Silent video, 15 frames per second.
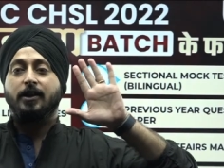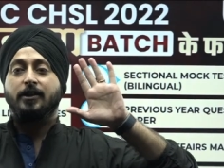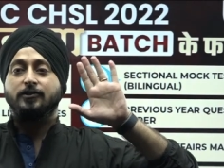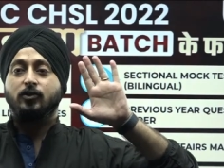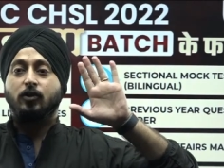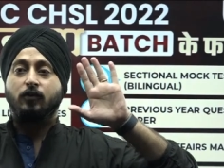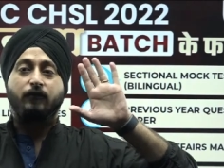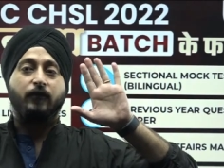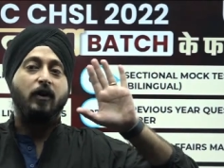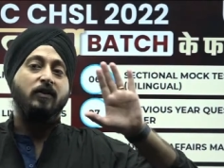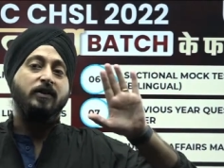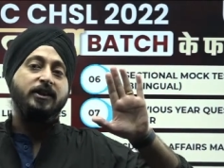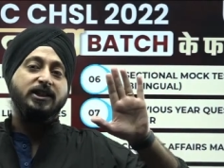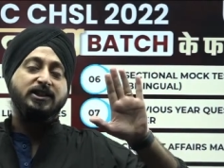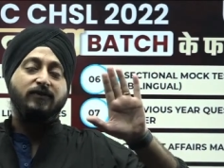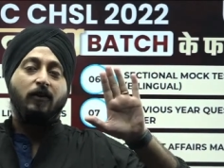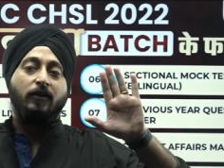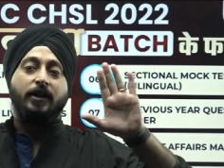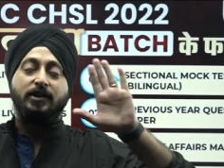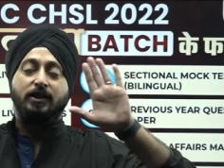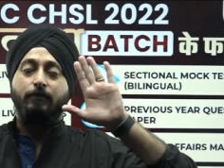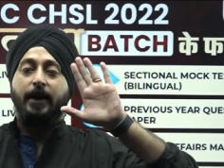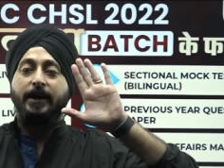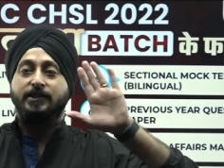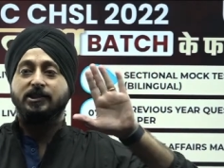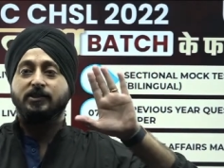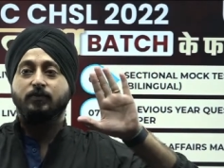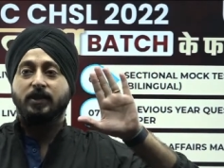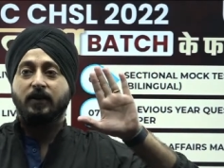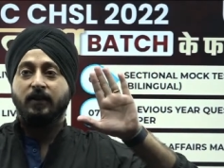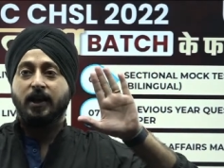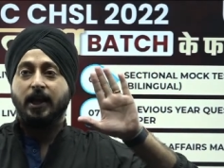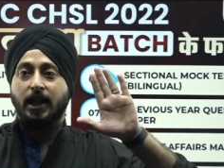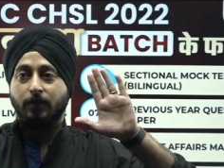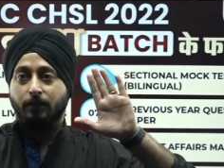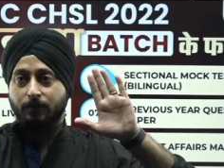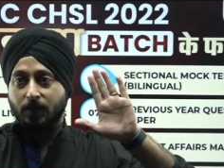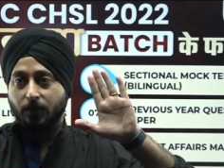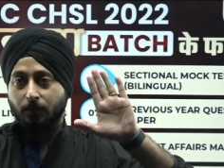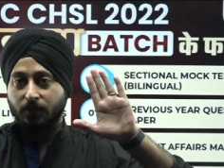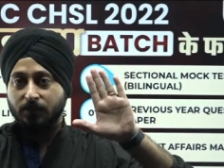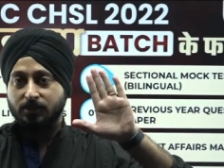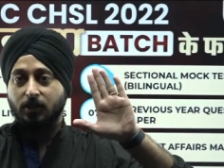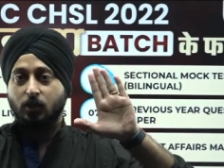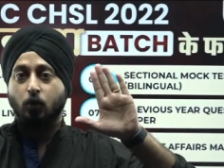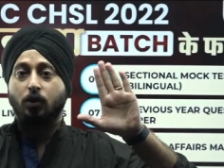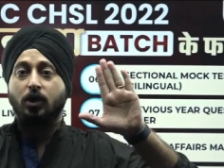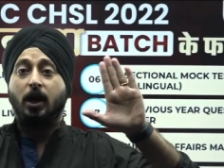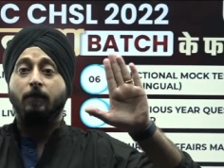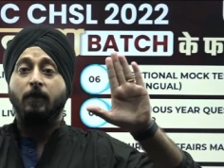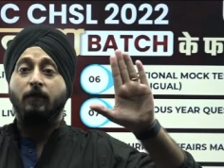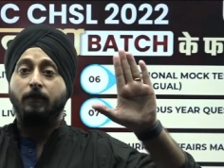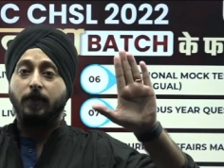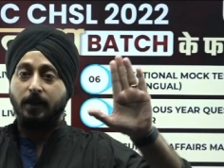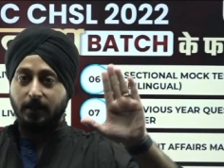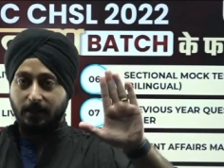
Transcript: So found these foundation batches, they will help the person to come up